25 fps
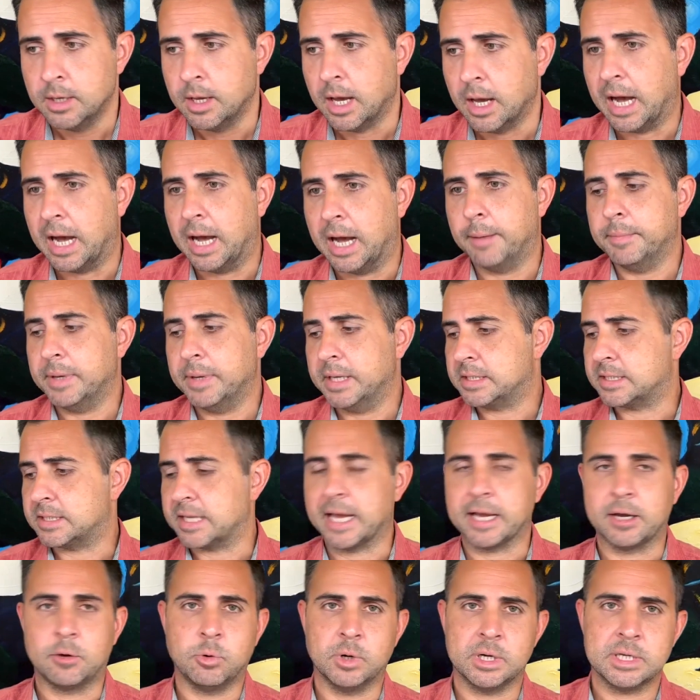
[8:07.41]
It's
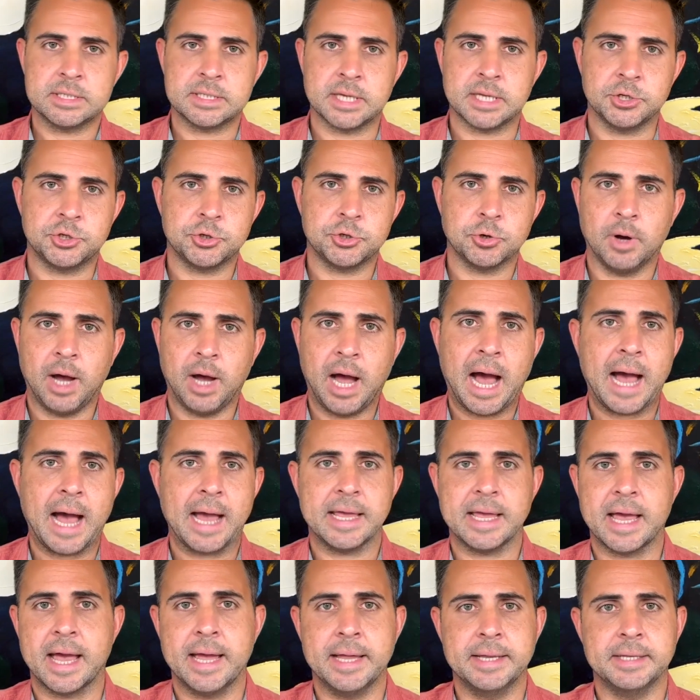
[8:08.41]
that quintessential
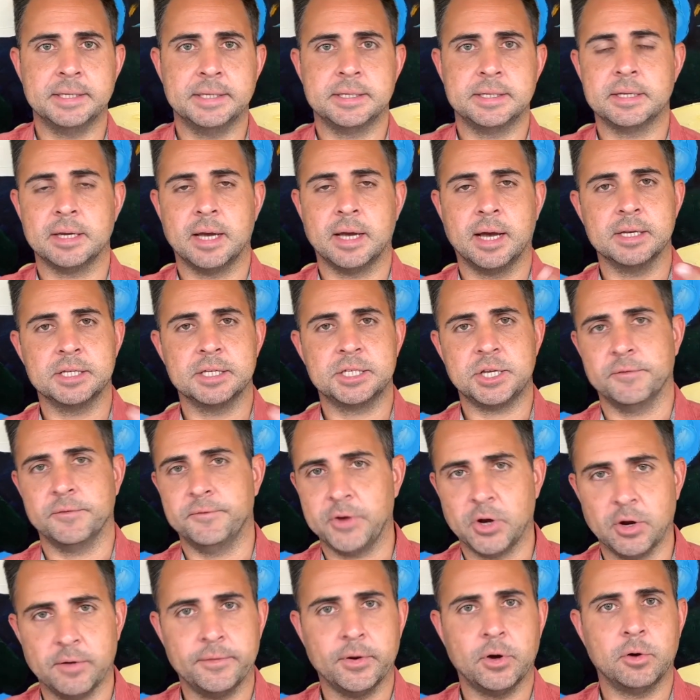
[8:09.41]
high-end
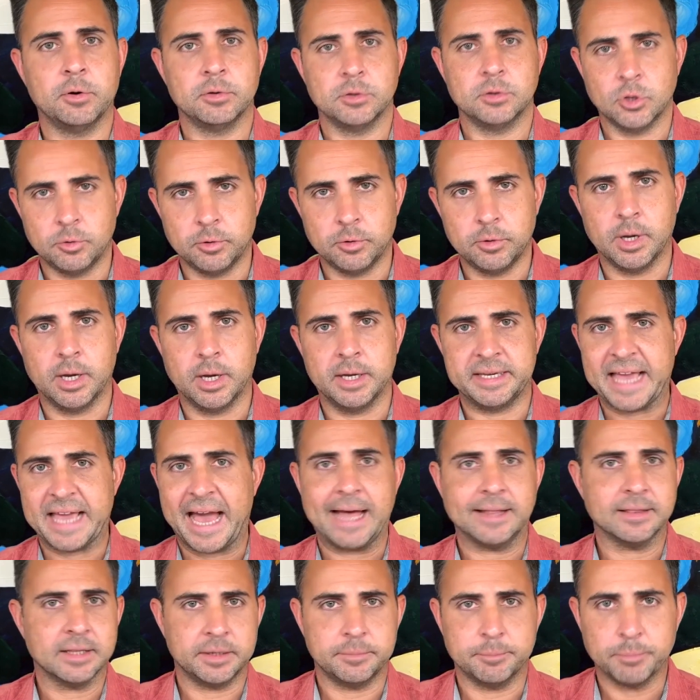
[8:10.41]
Sevierville,
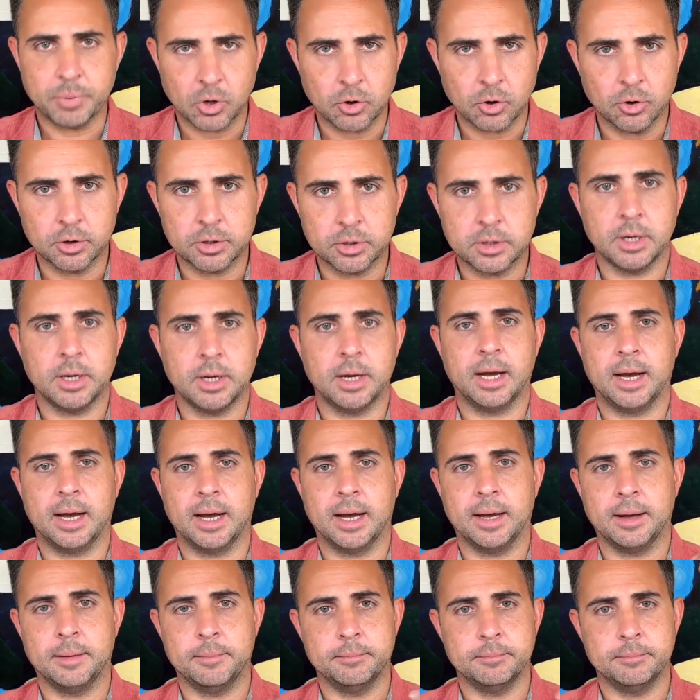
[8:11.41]

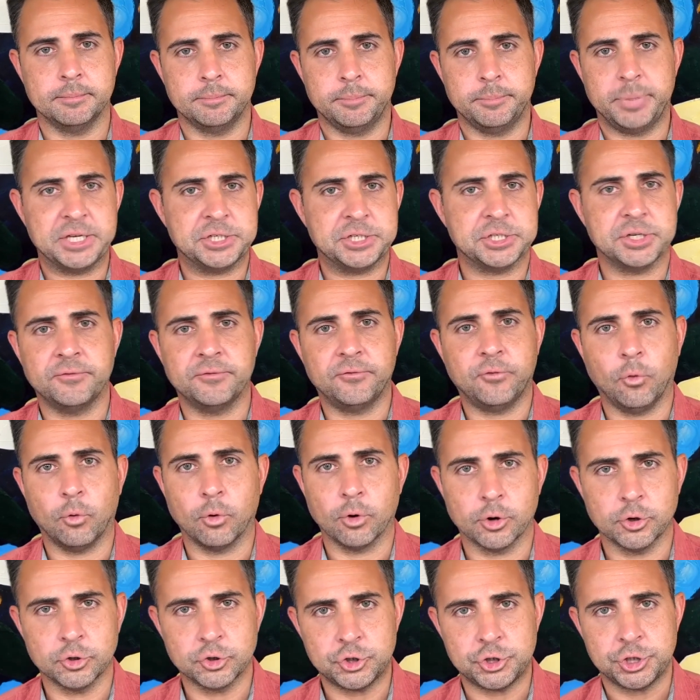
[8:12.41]
Gatlinburg, Pigeon
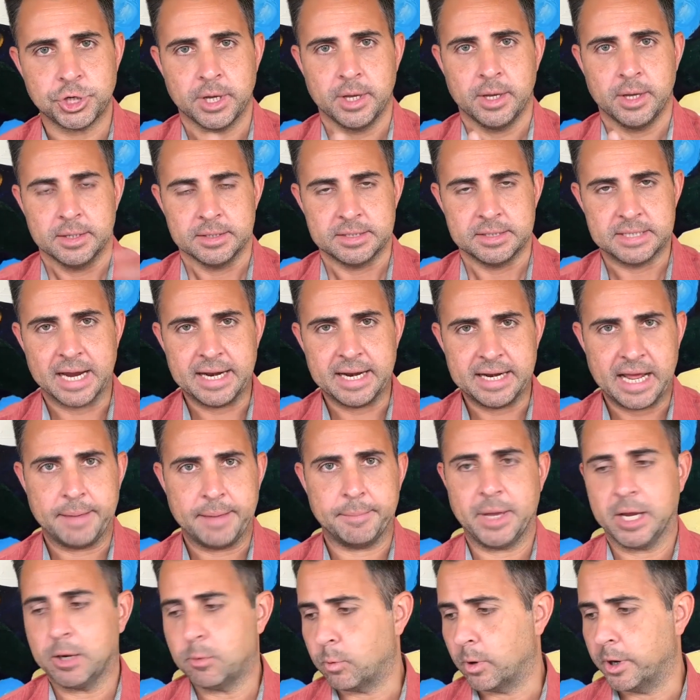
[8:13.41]
Forge
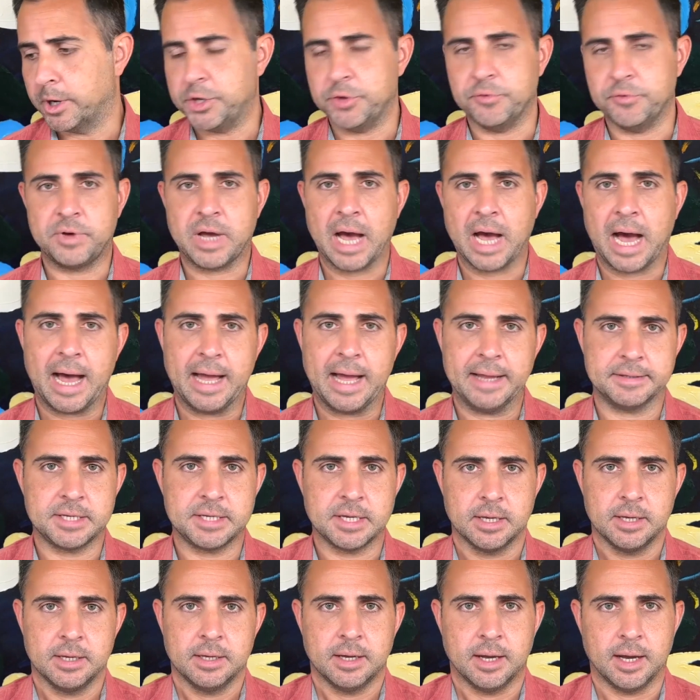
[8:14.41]
dynamic, where you've got
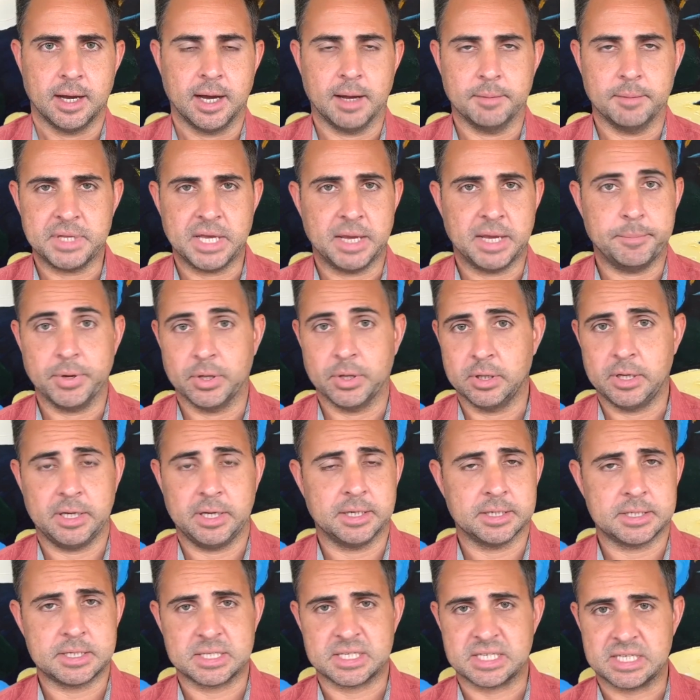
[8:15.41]
the ability to
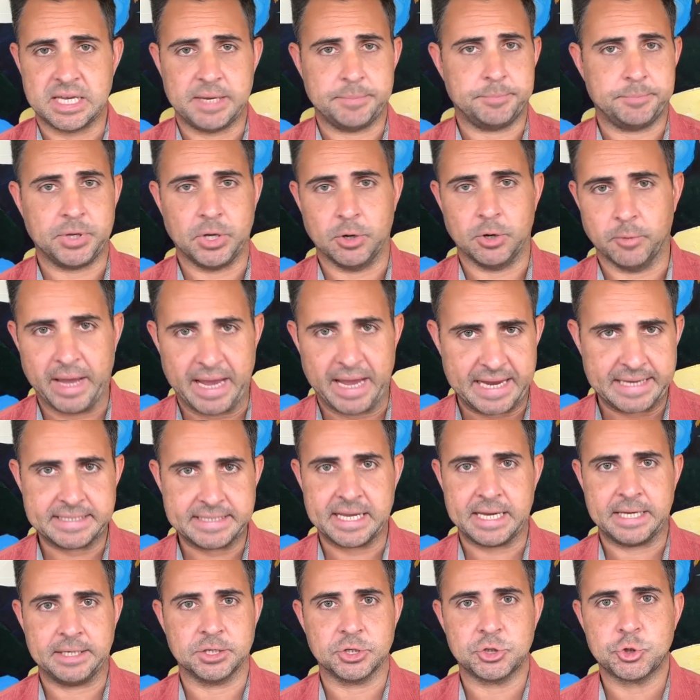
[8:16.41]
sleep,
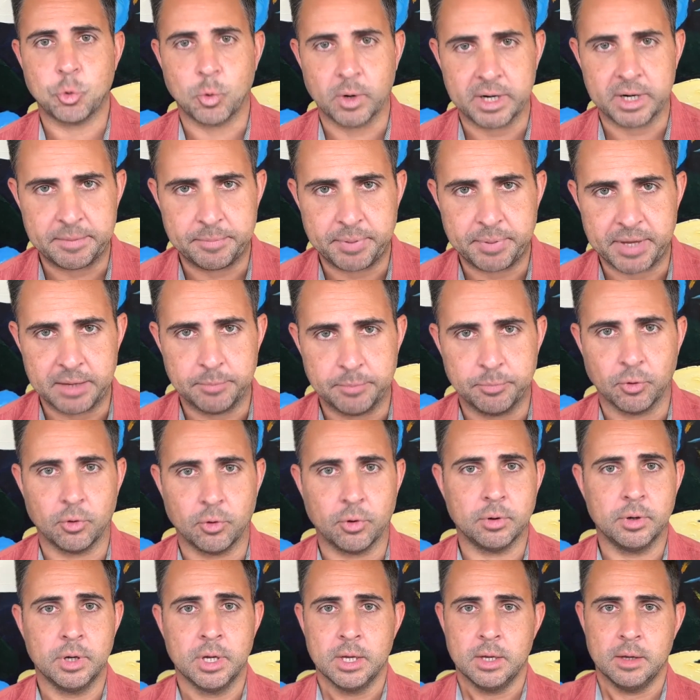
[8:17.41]
18 to 20
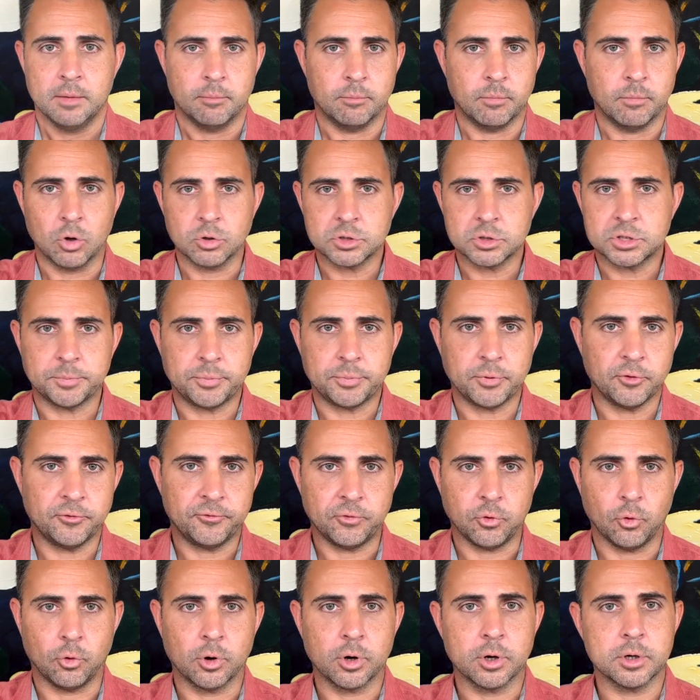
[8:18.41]
people, multiple
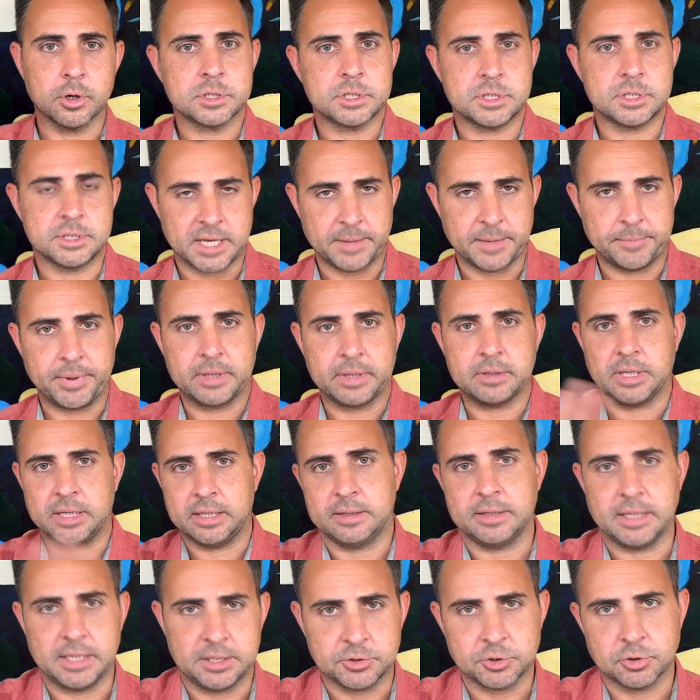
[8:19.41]
floors. Typically,
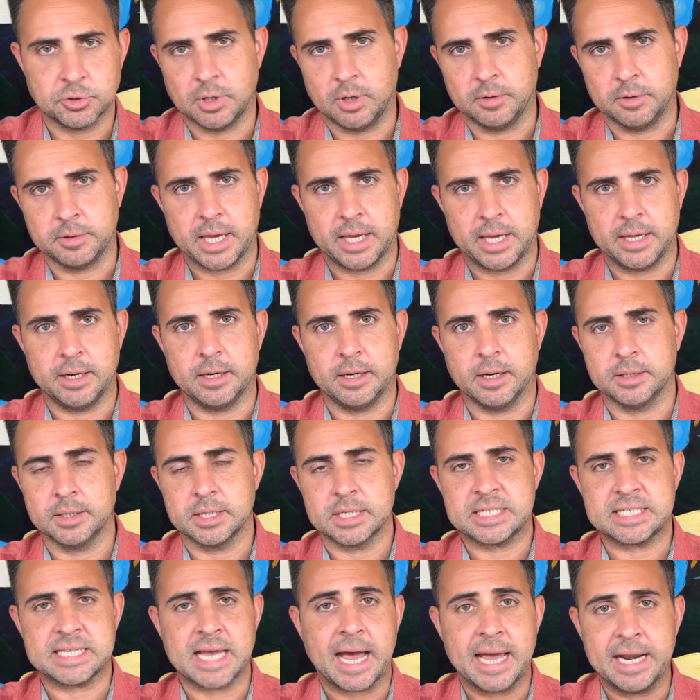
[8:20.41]
these are located on the
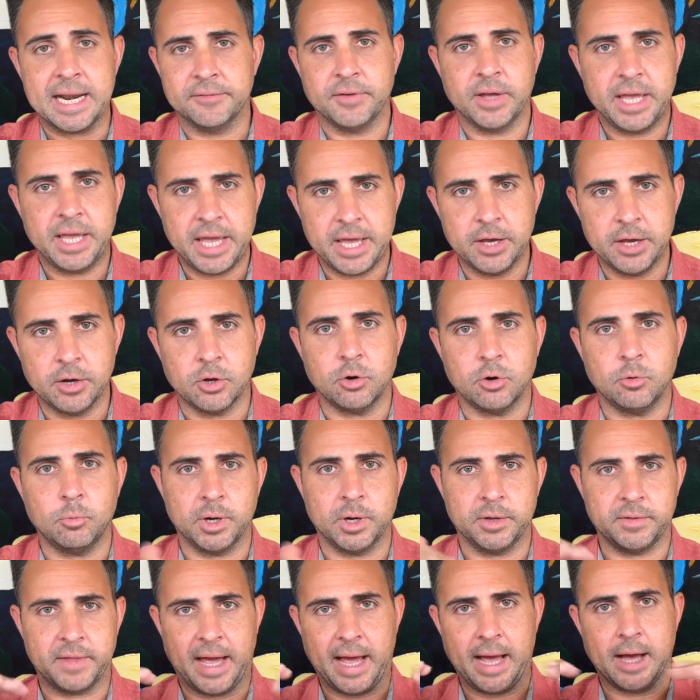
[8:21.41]
side of a hill
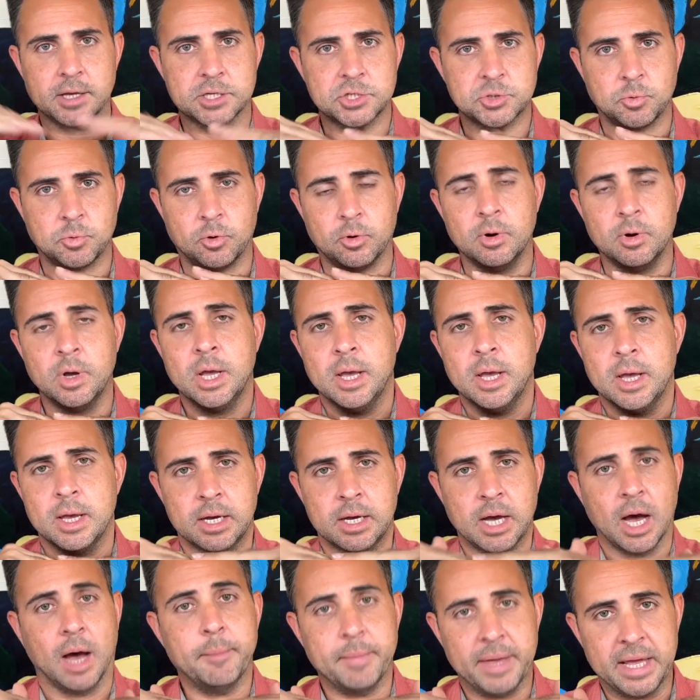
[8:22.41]
where the house will
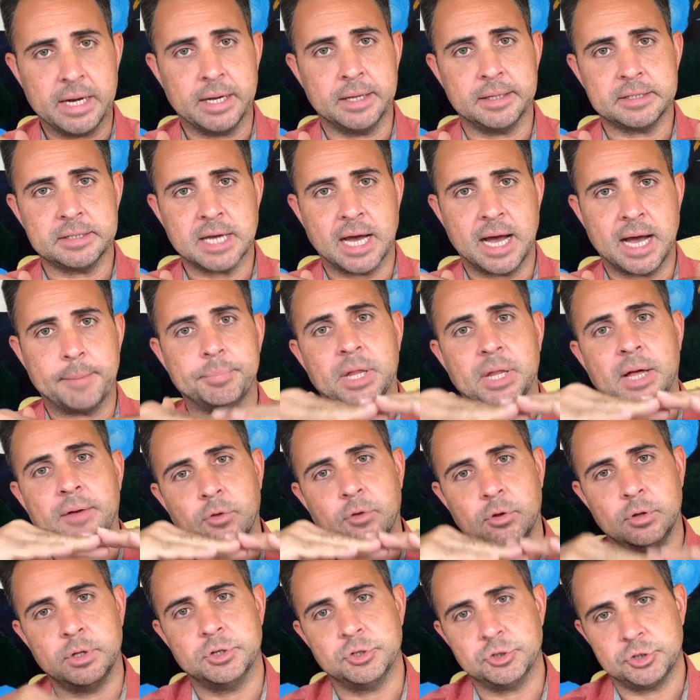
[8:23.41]
come in at top
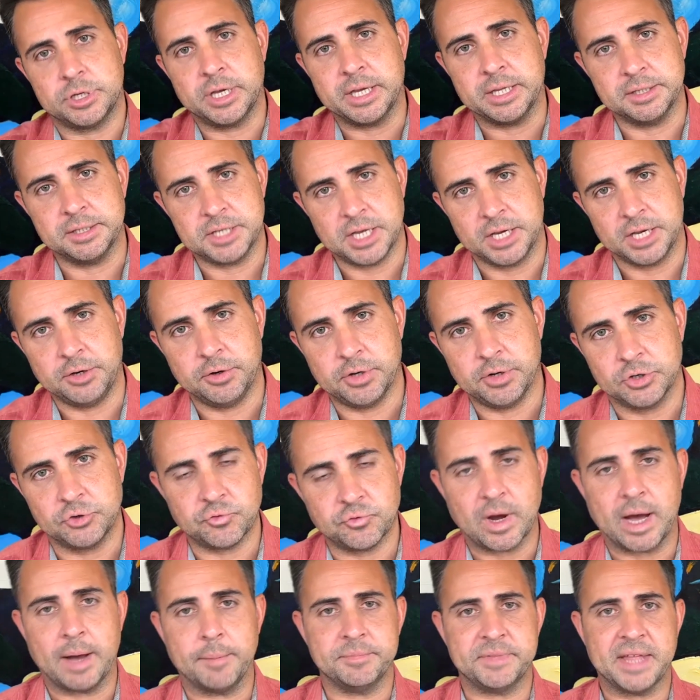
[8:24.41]
level and continue to
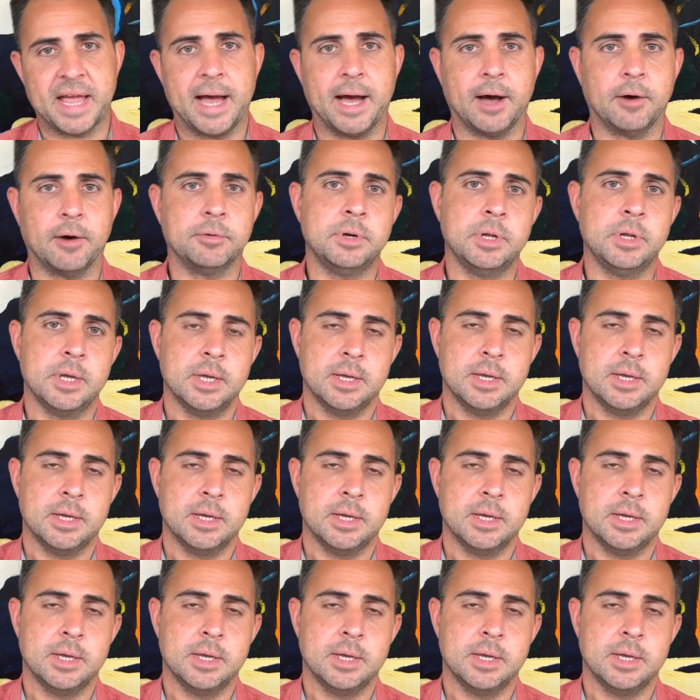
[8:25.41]
drop down.